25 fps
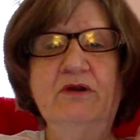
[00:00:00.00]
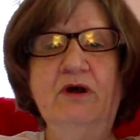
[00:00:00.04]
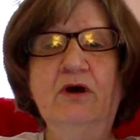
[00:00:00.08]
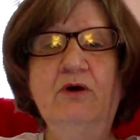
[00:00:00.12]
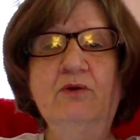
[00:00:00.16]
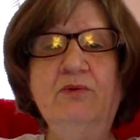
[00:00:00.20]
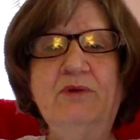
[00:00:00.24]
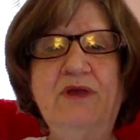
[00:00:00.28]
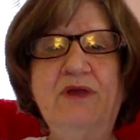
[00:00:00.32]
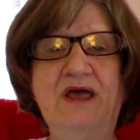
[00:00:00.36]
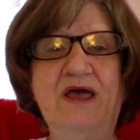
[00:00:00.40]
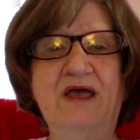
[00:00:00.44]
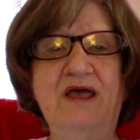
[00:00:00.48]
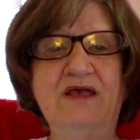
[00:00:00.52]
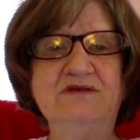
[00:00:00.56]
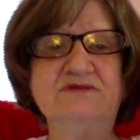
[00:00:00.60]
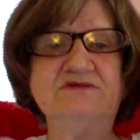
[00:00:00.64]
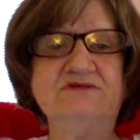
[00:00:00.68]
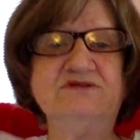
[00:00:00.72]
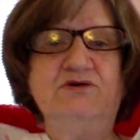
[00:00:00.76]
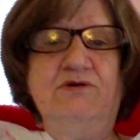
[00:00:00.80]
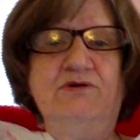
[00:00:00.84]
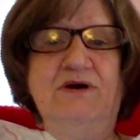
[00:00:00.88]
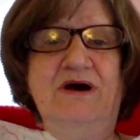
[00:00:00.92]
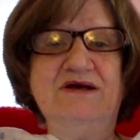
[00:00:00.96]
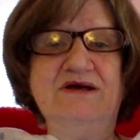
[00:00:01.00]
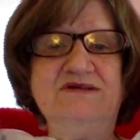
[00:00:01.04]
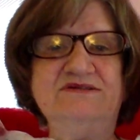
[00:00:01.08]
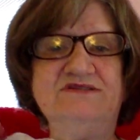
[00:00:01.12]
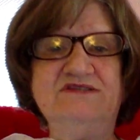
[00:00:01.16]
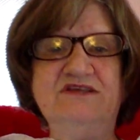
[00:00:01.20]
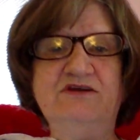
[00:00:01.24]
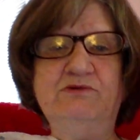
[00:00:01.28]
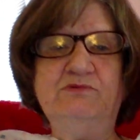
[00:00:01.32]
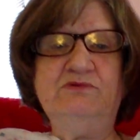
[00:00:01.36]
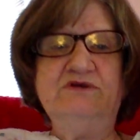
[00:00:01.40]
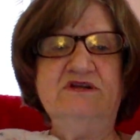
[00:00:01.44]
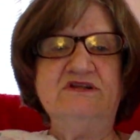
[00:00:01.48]
Okay, so I
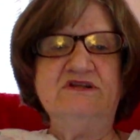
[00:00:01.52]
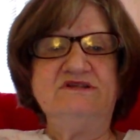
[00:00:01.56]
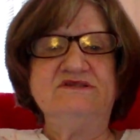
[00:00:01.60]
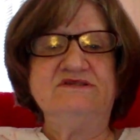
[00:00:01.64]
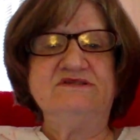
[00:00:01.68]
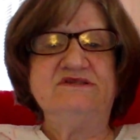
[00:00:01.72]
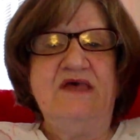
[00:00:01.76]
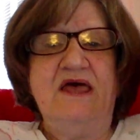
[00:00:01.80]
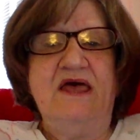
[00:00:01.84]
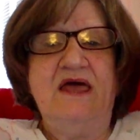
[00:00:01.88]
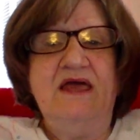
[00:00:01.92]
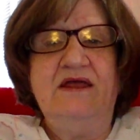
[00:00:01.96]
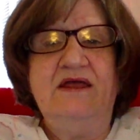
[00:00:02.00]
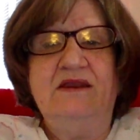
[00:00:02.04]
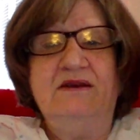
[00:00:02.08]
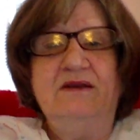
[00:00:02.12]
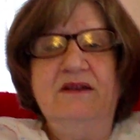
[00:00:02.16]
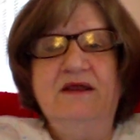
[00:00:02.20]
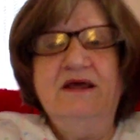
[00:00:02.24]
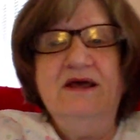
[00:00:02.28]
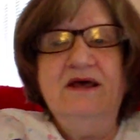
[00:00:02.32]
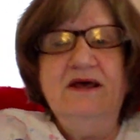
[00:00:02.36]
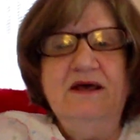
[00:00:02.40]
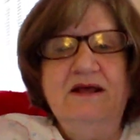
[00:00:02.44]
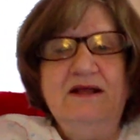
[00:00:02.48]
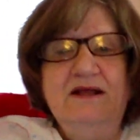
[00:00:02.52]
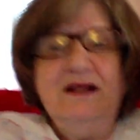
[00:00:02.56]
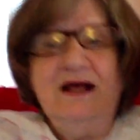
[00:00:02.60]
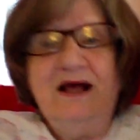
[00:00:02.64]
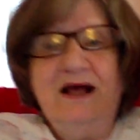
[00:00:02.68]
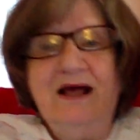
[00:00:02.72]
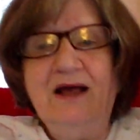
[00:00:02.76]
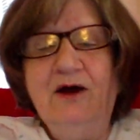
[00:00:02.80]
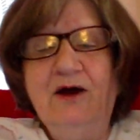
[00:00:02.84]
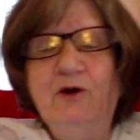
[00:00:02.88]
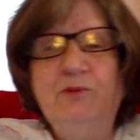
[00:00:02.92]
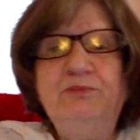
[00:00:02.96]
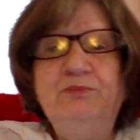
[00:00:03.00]
see what it's saying.
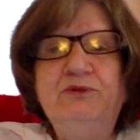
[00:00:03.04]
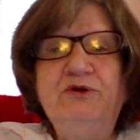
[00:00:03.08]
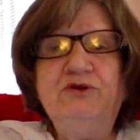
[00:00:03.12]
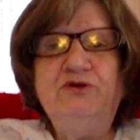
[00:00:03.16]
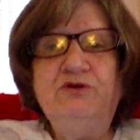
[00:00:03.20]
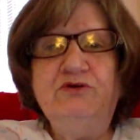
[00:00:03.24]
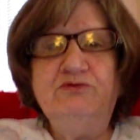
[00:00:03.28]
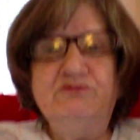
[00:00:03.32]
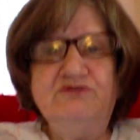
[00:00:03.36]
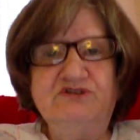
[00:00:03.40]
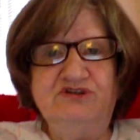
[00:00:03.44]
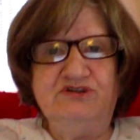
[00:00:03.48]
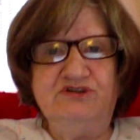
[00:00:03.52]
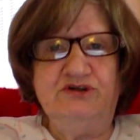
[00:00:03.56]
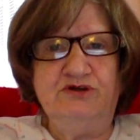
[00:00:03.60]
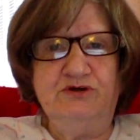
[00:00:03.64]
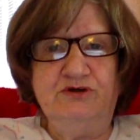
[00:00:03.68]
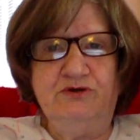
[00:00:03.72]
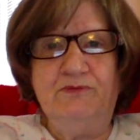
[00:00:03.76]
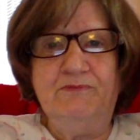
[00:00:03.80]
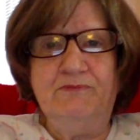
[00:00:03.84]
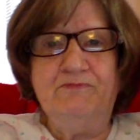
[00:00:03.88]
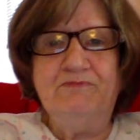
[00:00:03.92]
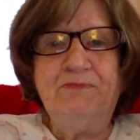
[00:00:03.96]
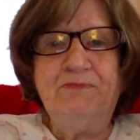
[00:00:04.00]
I hope you do too.